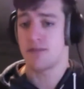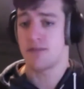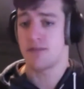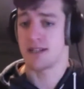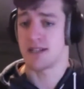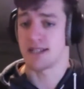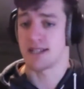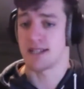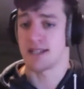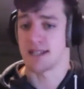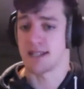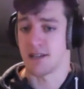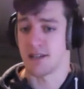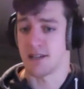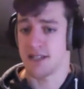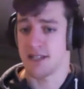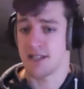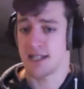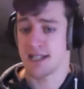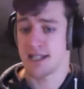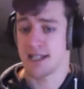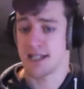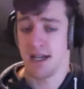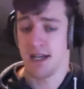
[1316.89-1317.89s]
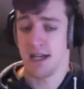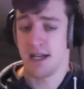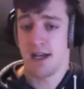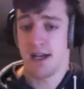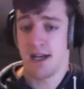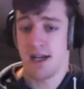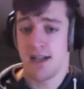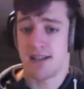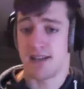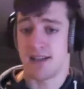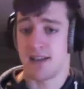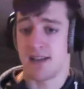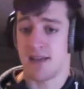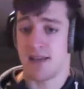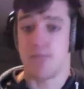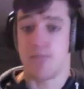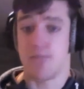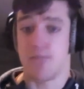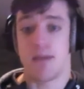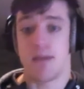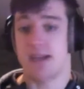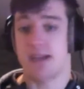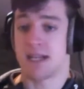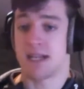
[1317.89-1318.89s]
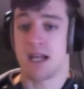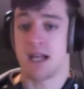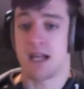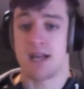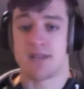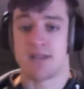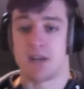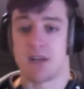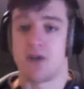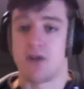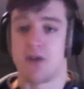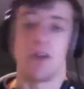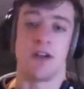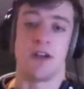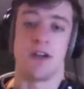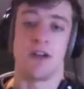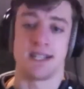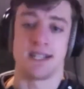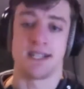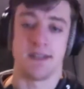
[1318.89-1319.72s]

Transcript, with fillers: as a service to them makes their lives a whole lot easier.